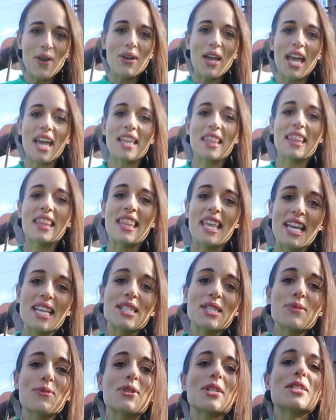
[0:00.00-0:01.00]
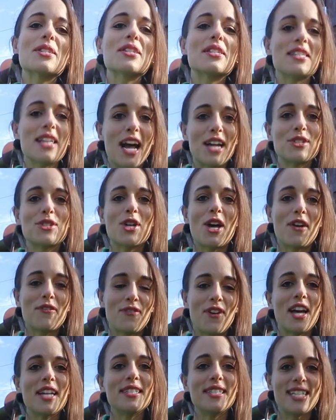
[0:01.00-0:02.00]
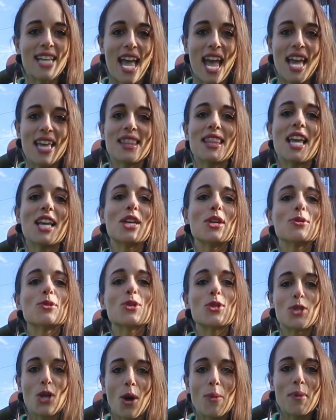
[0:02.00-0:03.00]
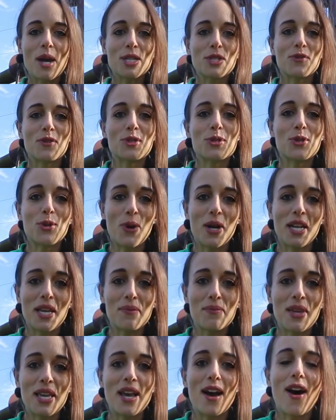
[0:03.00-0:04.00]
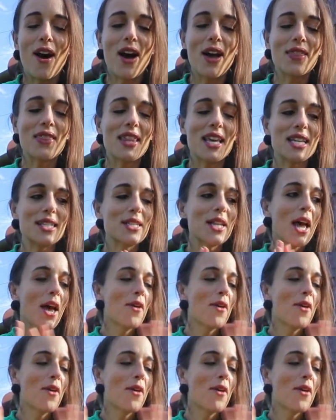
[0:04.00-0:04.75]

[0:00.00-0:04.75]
Okay, this was such a fun day. Thank you so much for joining me on this